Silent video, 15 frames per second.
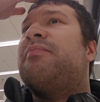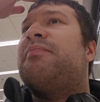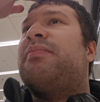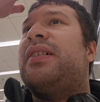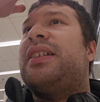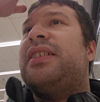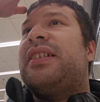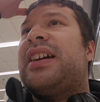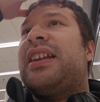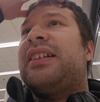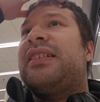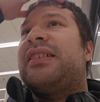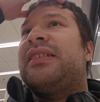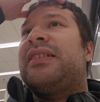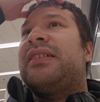but you
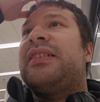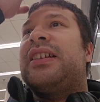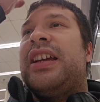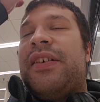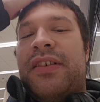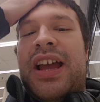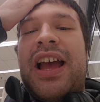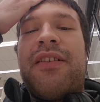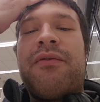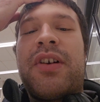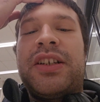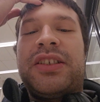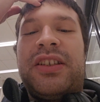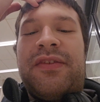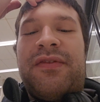guys if you have
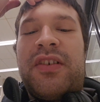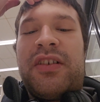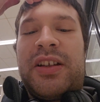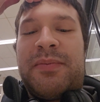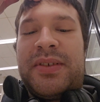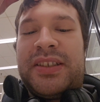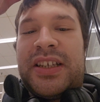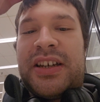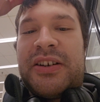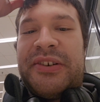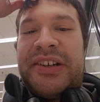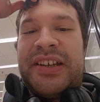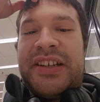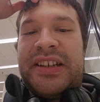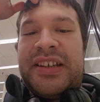watched the full episode
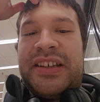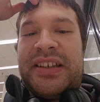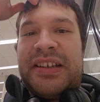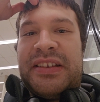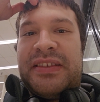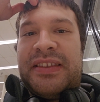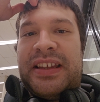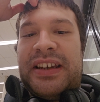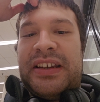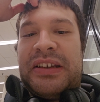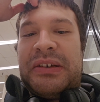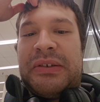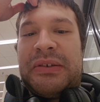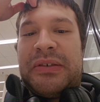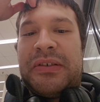
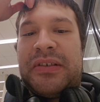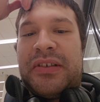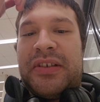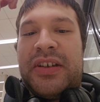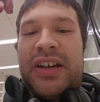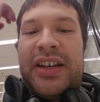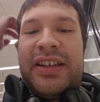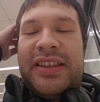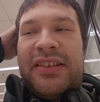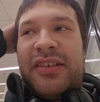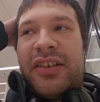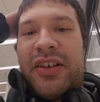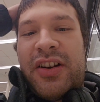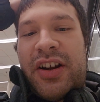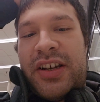then
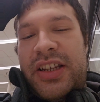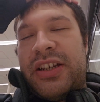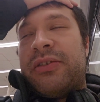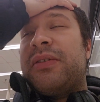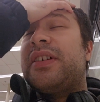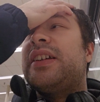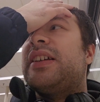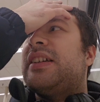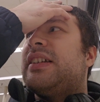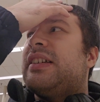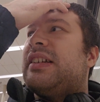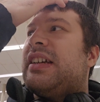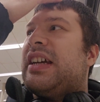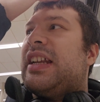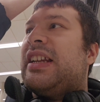good good on you
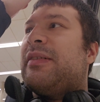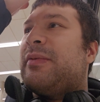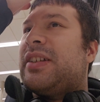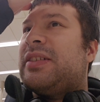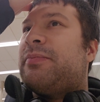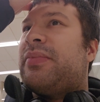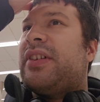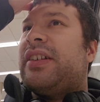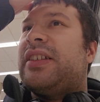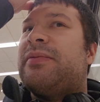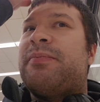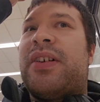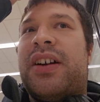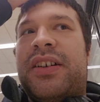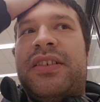and I'm gonna spoil this
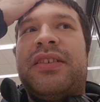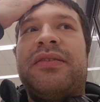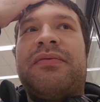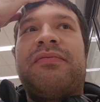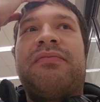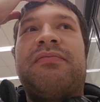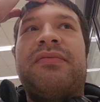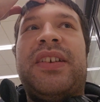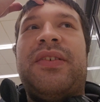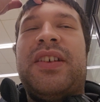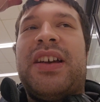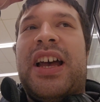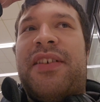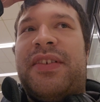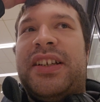part if you
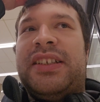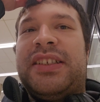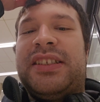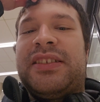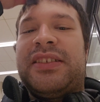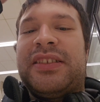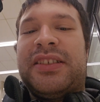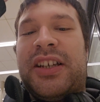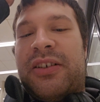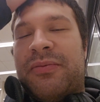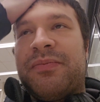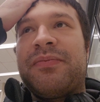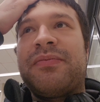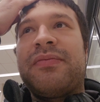haven't. So,